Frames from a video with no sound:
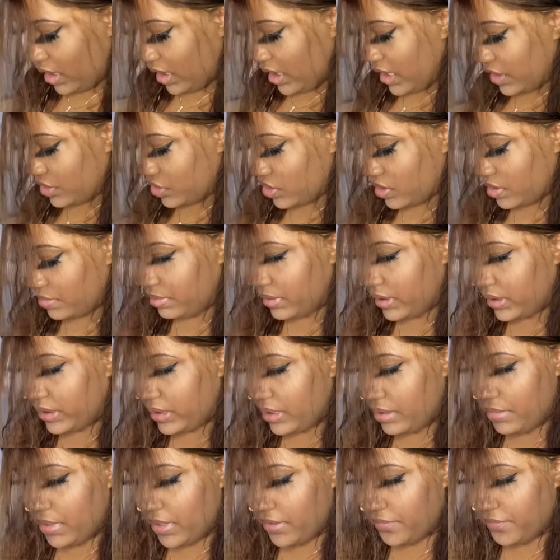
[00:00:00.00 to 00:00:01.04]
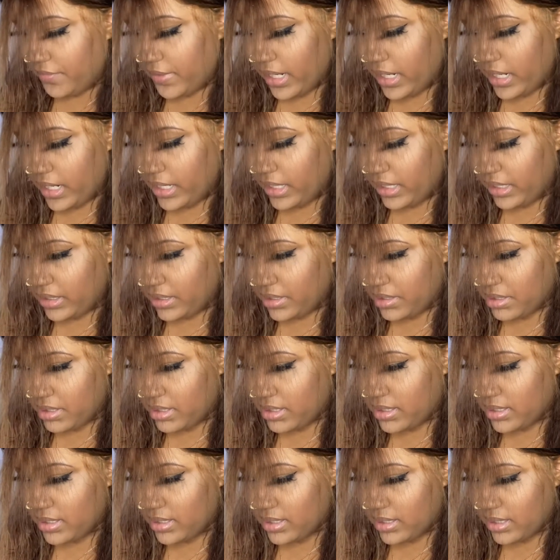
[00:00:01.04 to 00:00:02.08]
I should have plugged in my flat iron
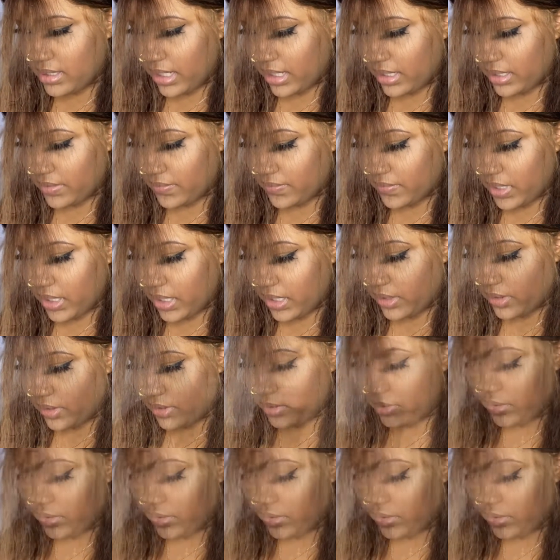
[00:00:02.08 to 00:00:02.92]
instead of that.